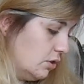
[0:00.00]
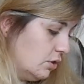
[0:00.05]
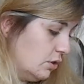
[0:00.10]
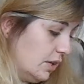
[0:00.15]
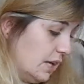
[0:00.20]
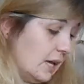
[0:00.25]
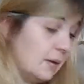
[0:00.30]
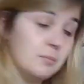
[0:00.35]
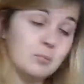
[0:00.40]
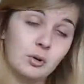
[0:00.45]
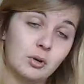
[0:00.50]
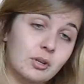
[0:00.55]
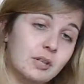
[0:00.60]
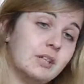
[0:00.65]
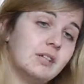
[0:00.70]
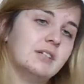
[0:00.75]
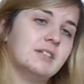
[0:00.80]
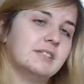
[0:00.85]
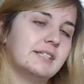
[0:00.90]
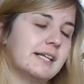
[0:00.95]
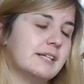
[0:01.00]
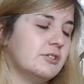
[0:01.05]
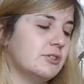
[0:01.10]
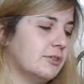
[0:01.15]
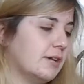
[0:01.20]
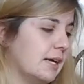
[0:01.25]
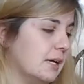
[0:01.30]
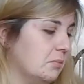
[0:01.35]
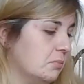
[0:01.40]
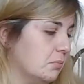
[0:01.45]
The Game Boy,
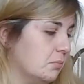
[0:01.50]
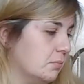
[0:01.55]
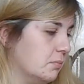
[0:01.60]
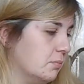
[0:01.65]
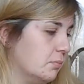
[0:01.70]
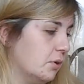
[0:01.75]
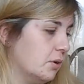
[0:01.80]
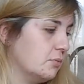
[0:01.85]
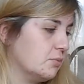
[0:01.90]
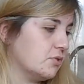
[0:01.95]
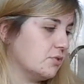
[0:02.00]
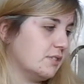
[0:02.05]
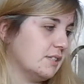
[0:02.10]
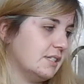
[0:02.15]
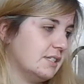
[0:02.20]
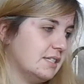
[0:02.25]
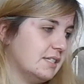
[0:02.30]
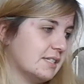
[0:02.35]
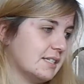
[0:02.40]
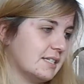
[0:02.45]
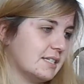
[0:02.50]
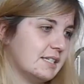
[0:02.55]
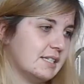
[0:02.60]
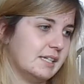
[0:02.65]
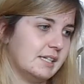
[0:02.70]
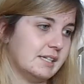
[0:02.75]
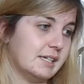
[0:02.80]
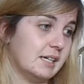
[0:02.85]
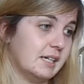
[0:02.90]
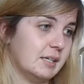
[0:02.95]
Nintendo Game Boy was released in
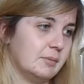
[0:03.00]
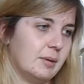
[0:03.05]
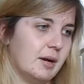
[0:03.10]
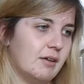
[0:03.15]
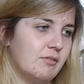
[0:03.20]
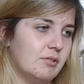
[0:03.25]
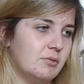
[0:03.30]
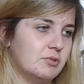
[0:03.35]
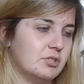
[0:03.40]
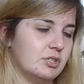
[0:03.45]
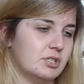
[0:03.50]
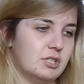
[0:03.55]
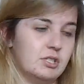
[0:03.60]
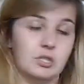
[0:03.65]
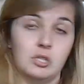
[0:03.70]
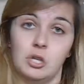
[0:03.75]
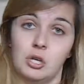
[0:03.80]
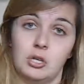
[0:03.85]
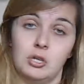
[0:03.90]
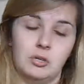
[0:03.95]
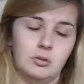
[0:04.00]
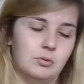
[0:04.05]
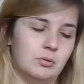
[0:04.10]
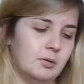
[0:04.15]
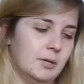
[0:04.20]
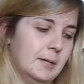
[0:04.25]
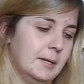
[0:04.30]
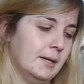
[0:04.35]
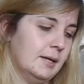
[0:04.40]
1989 apparently, which I didn't know.